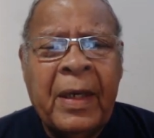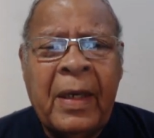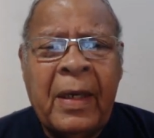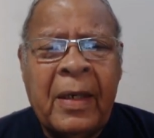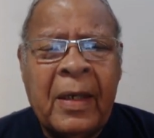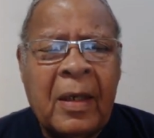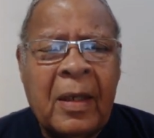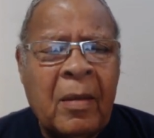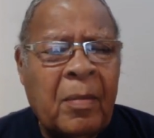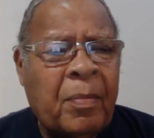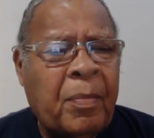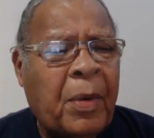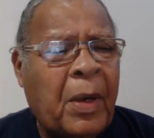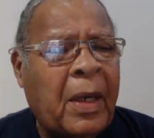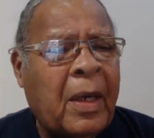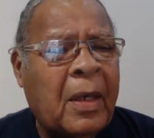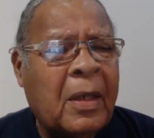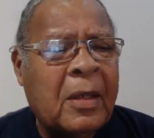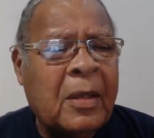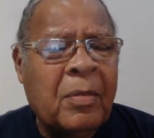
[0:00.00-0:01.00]
he didn't
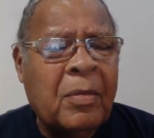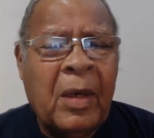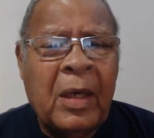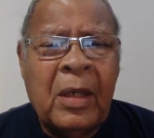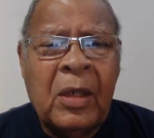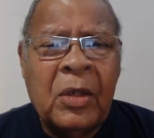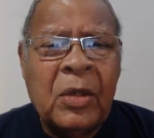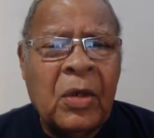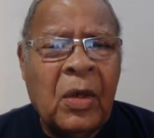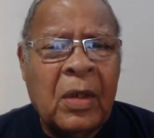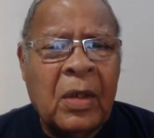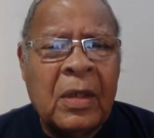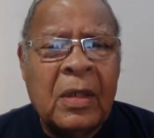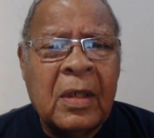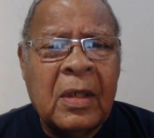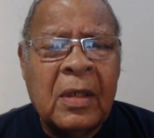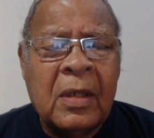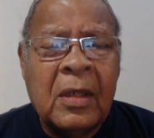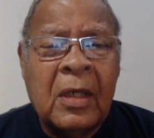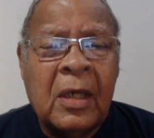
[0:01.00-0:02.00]
play as many
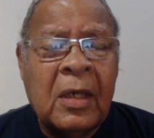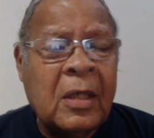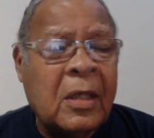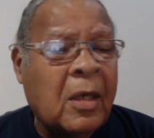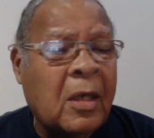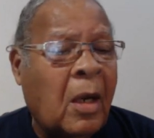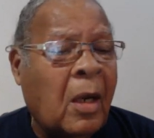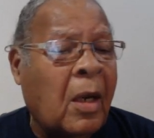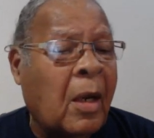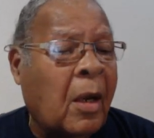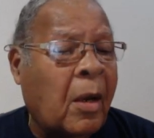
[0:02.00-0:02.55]
shots as his